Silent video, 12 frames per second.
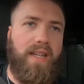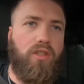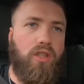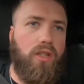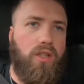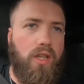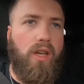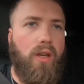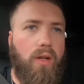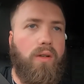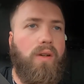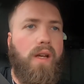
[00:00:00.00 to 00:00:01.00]
it's just
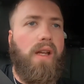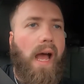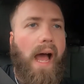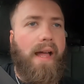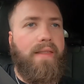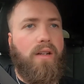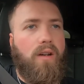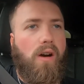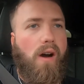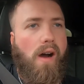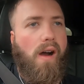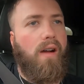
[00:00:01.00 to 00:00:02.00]
you and the
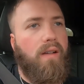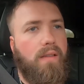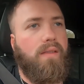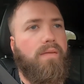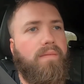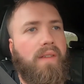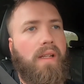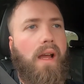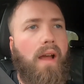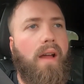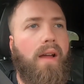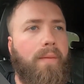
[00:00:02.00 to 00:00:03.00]
car.
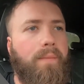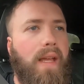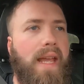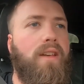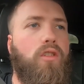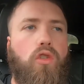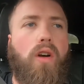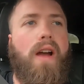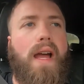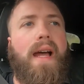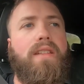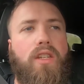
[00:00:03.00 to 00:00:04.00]
In the dry,
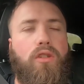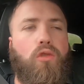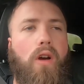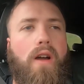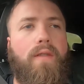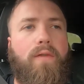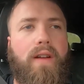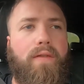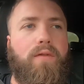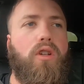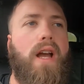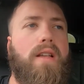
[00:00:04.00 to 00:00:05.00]
I actually drive
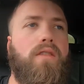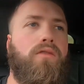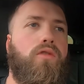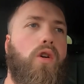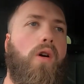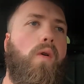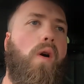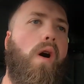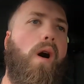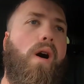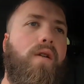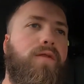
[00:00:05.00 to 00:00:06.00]
with traction control
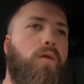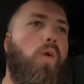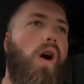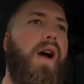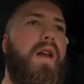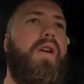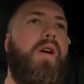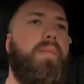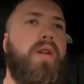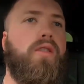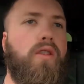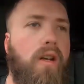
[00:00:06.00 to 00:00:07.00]
off quite a lot,
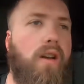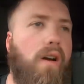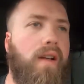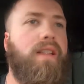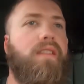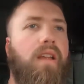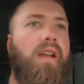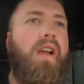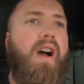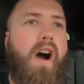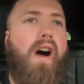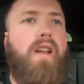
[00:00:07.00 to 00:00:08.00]
because I like
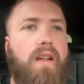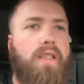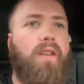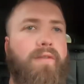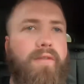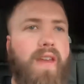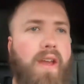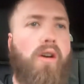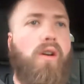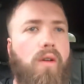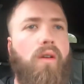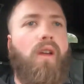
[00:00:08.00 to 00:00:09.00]
to feel
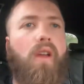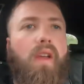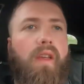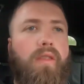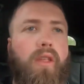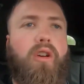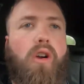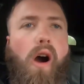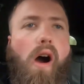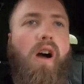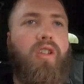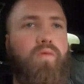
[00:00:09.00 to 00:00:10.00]
the
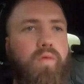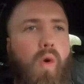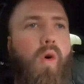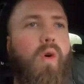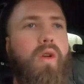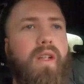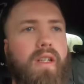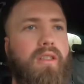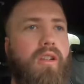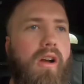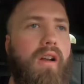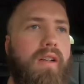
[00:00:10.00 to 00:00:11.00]
car's rawness.
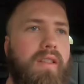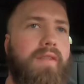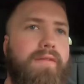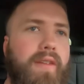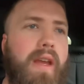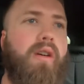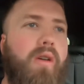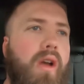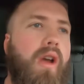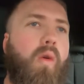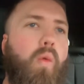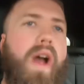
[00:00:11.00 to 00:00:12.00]
I like to feel
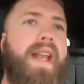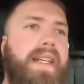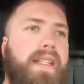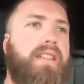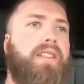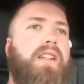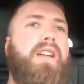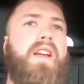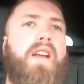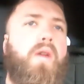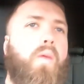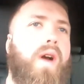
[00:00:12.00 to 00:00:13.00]
when it's
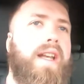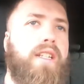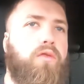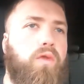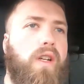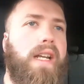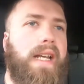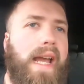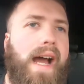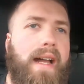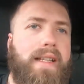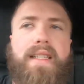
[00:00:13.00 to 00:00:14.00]
really
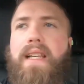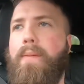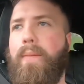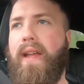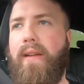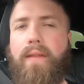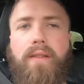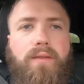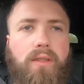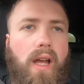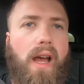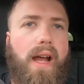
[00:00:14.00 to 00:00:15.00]
at its limit,
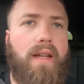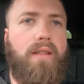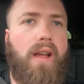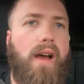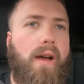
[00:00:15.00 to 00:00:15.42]
and